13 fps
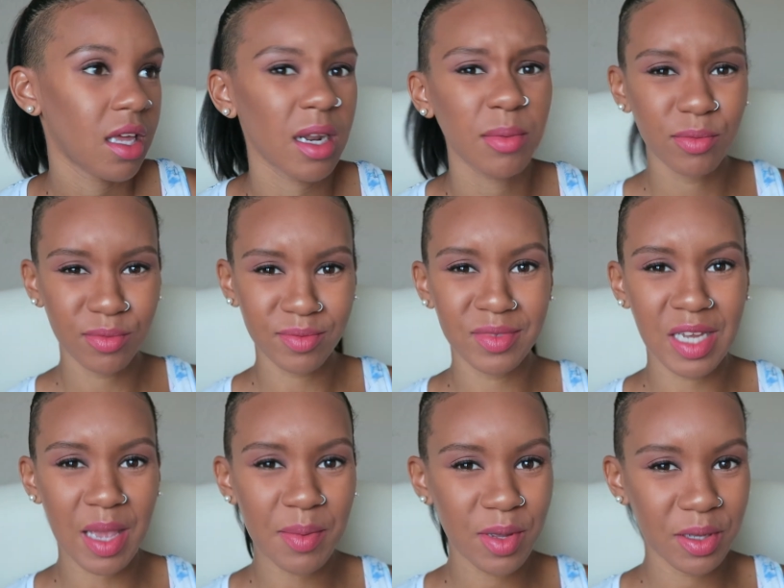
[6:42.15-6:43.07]
And I'm
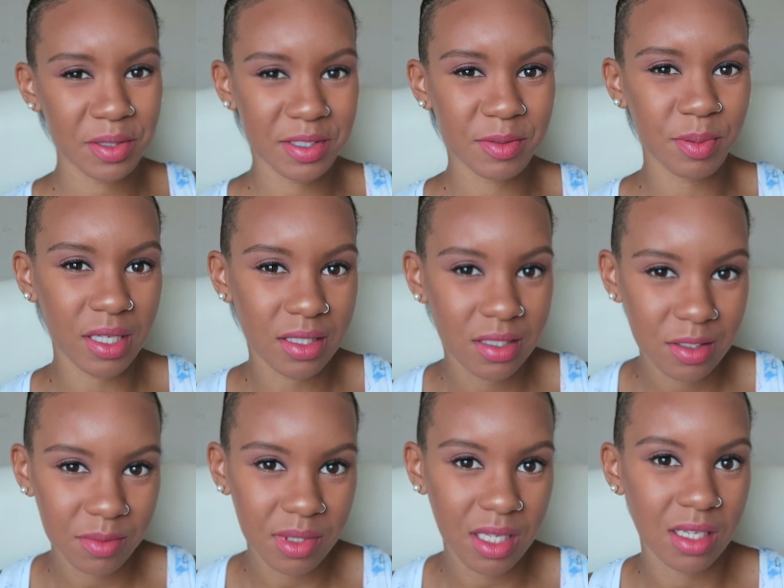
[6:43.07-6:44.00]
naming all these
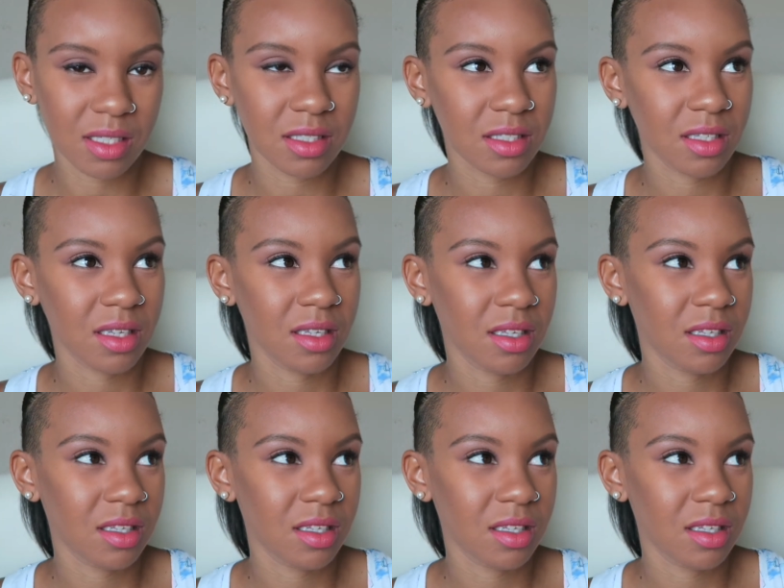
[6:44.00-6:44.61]
places because